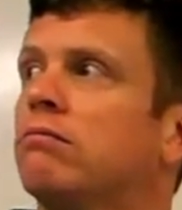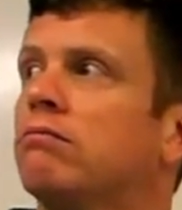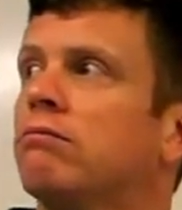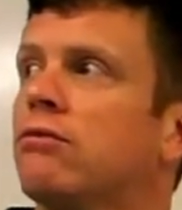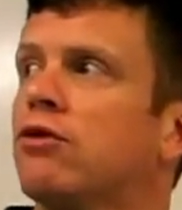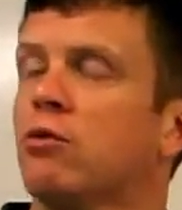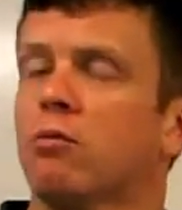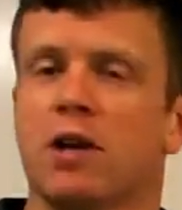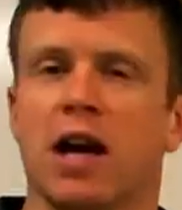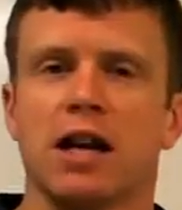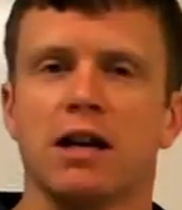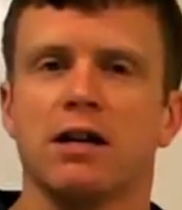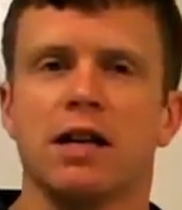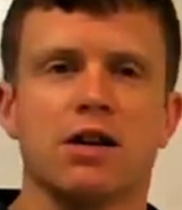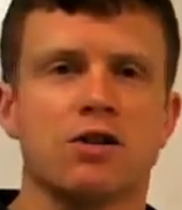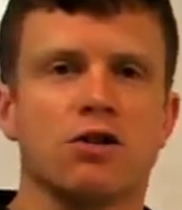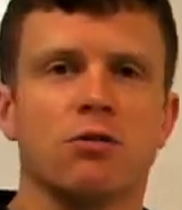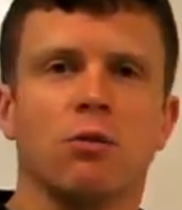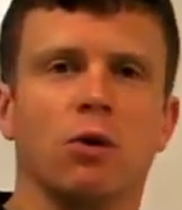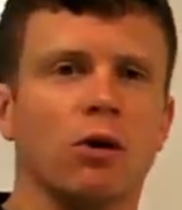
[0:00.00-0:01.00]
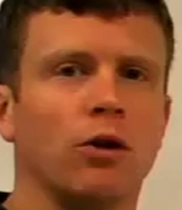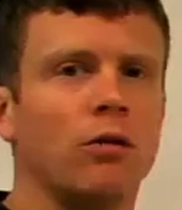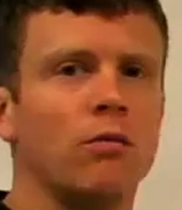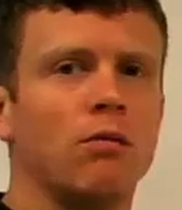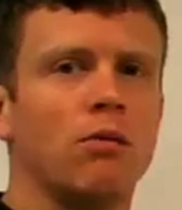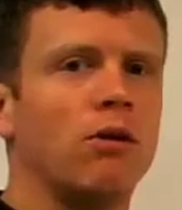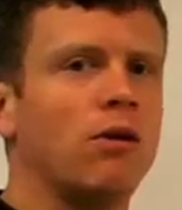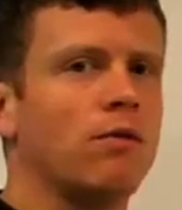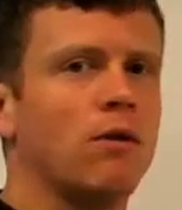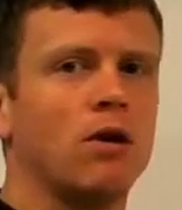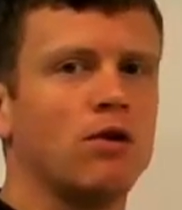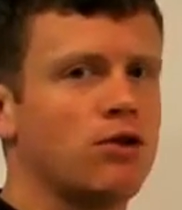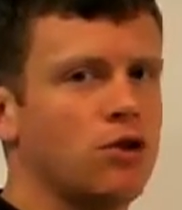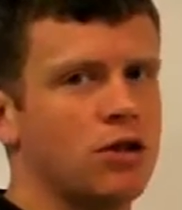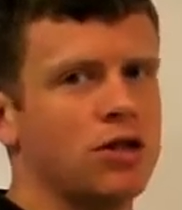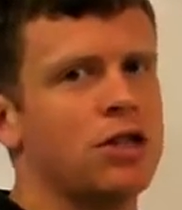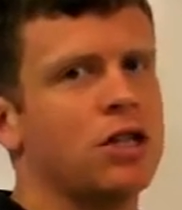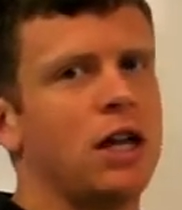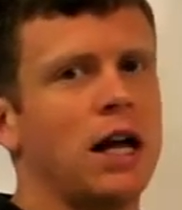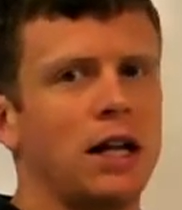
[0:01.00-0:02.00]
some kind of decimal number,
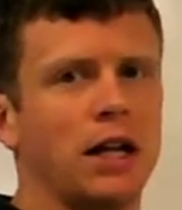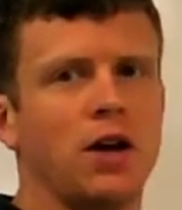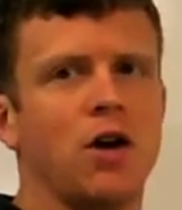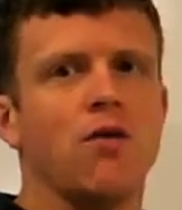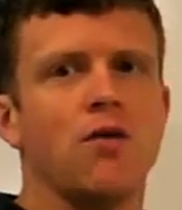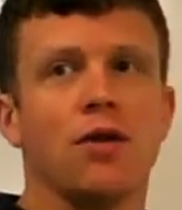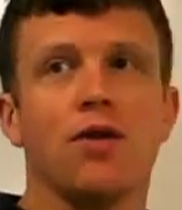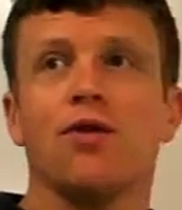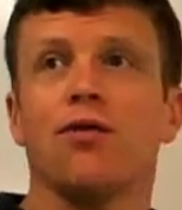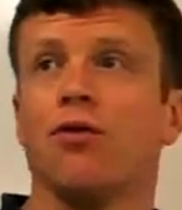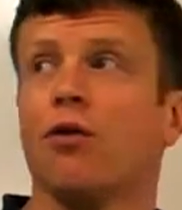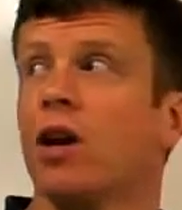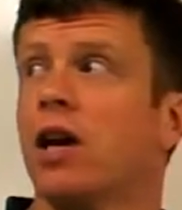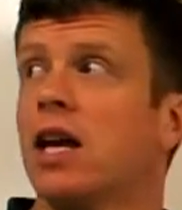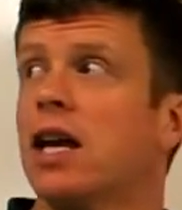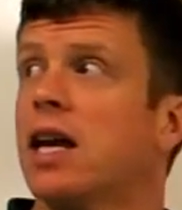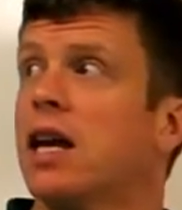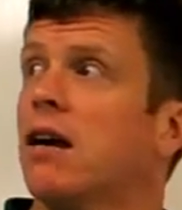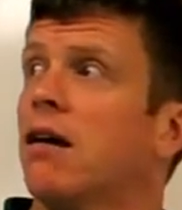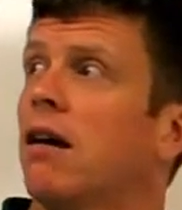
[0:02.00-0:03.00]
just slightly over 3